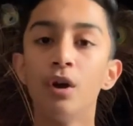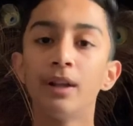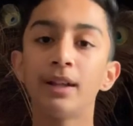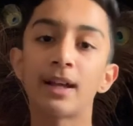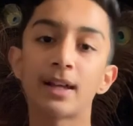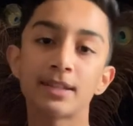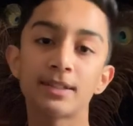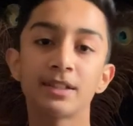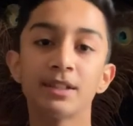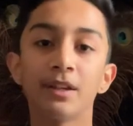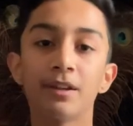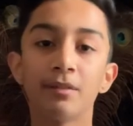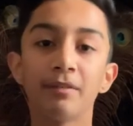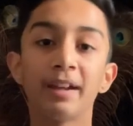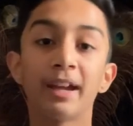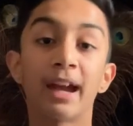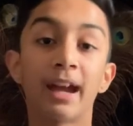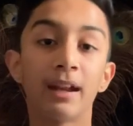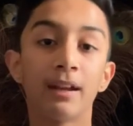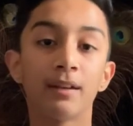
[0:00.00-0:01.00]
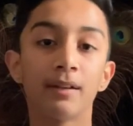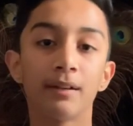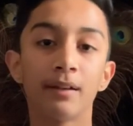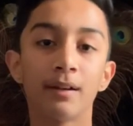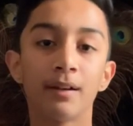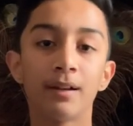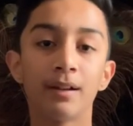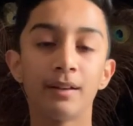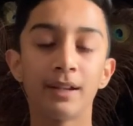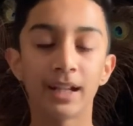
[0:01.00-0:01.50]
last year we had
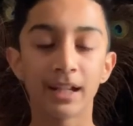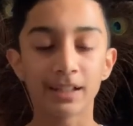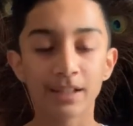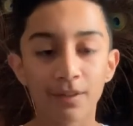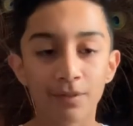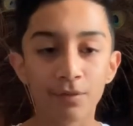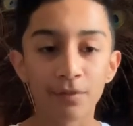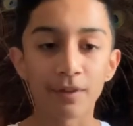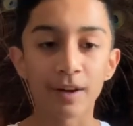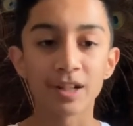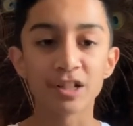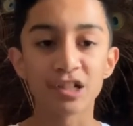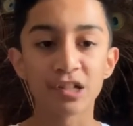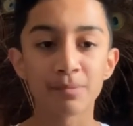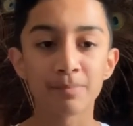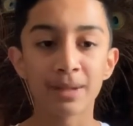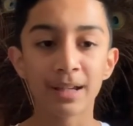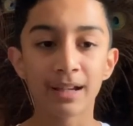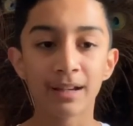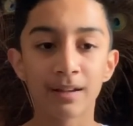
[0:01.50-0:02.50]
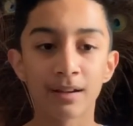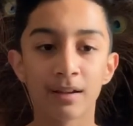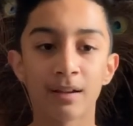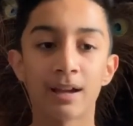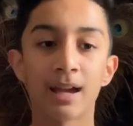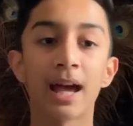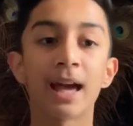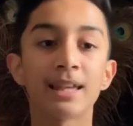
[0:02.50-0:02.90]
a native French speaker